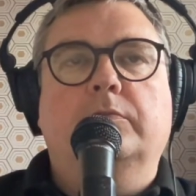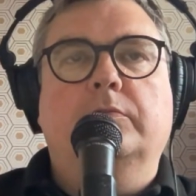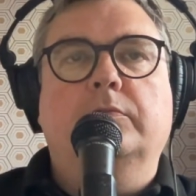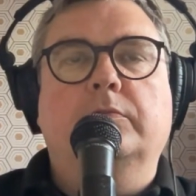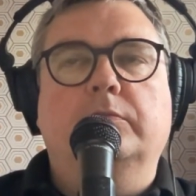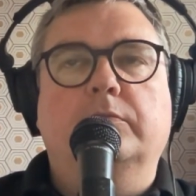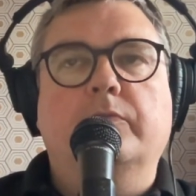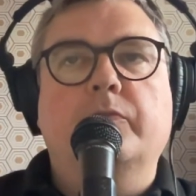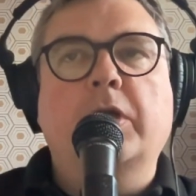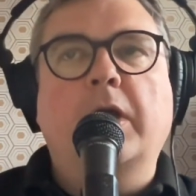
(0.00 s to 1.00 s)
I
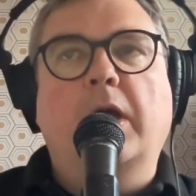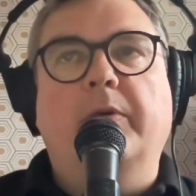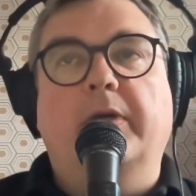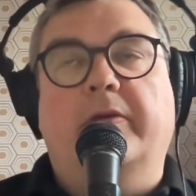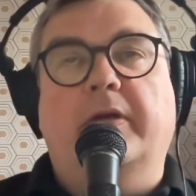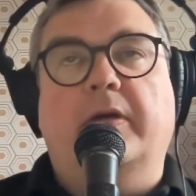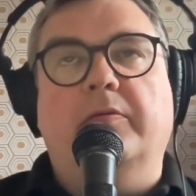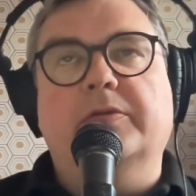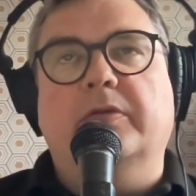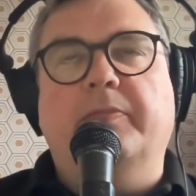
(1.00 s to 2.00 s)
mean, I was
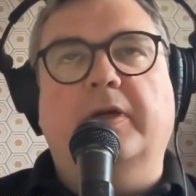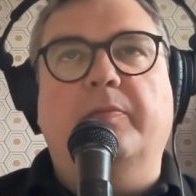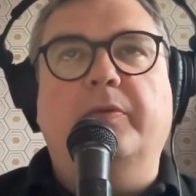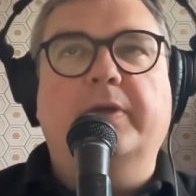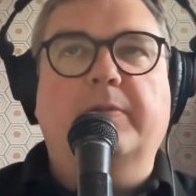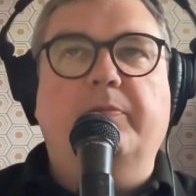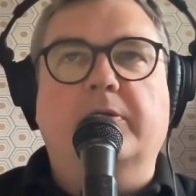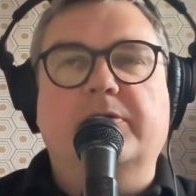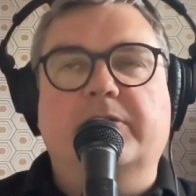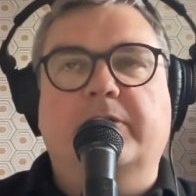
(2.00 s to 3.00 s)
going to pick up on that,
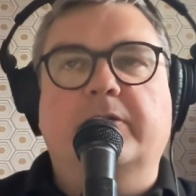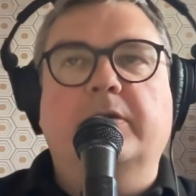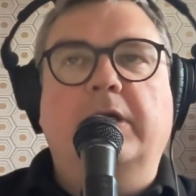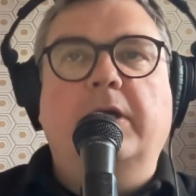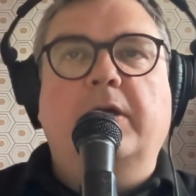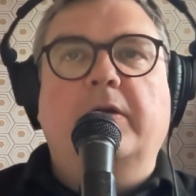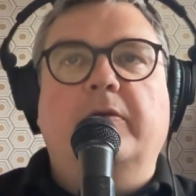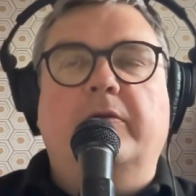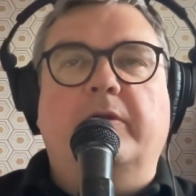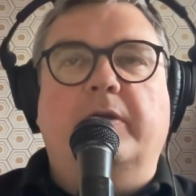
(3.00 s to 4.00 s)
because the
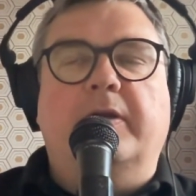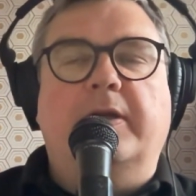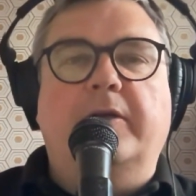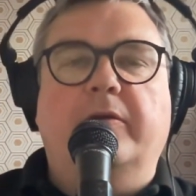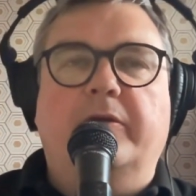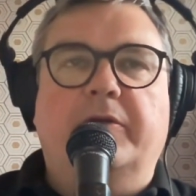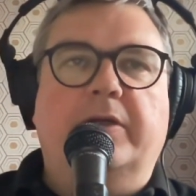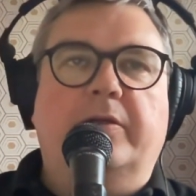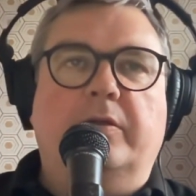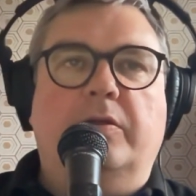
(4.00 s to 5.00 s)
cleaner the data
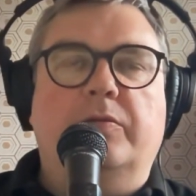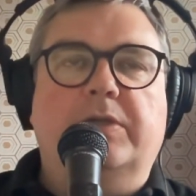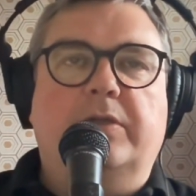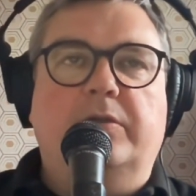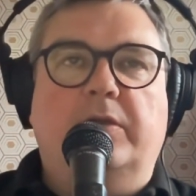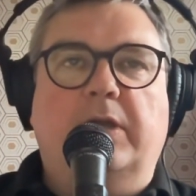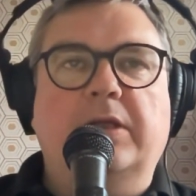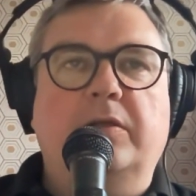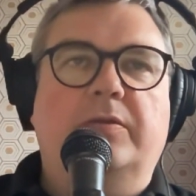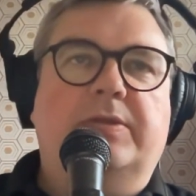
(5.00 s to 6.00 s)
that goes into any
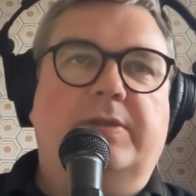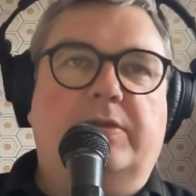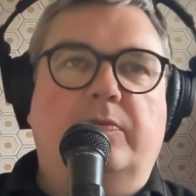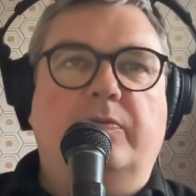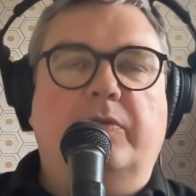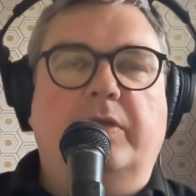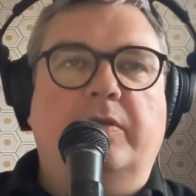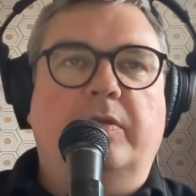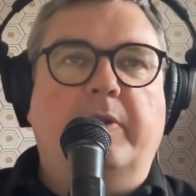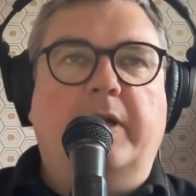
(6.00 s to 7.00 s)
new system, the
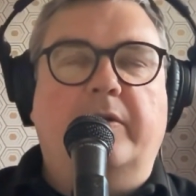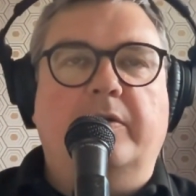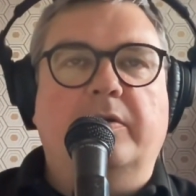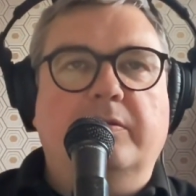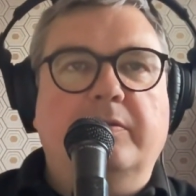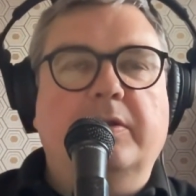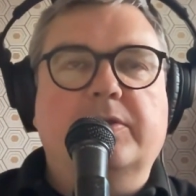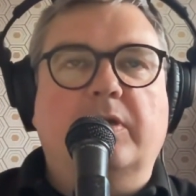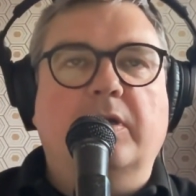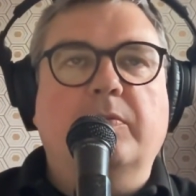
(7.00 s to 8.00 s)
better
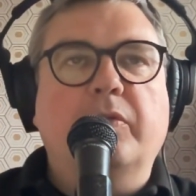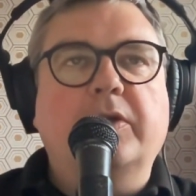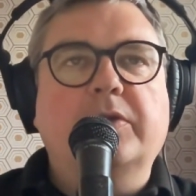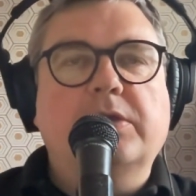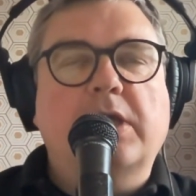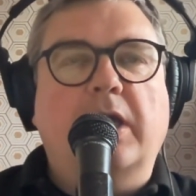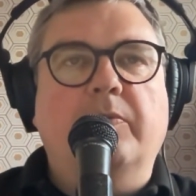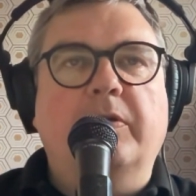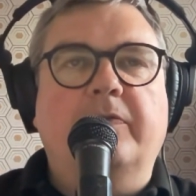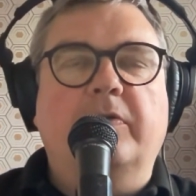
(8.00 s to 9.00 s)
starting point.
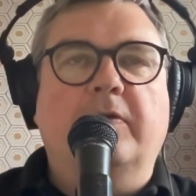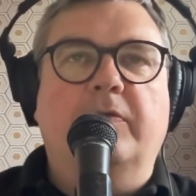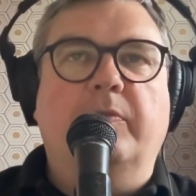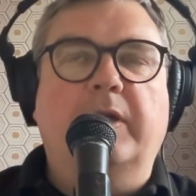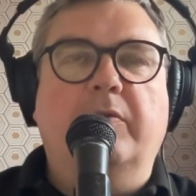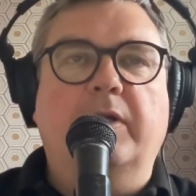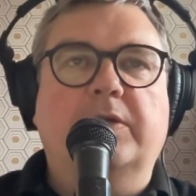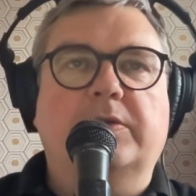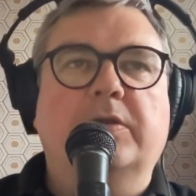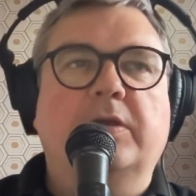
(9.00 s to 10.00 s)
If you migrate
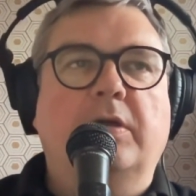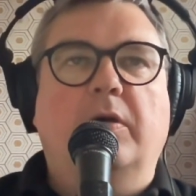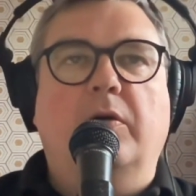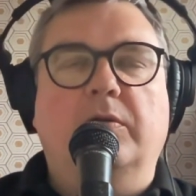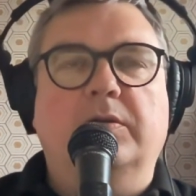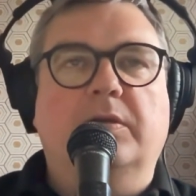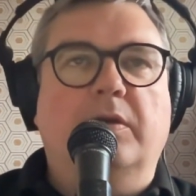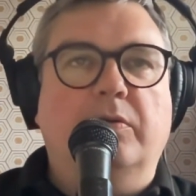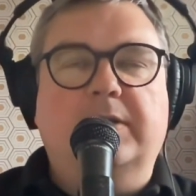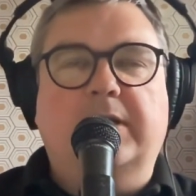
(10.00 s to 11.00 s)

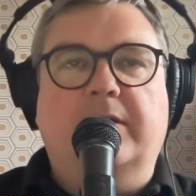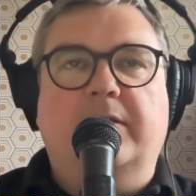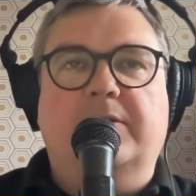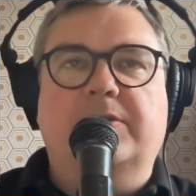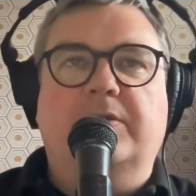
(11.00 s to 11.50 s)
old data that's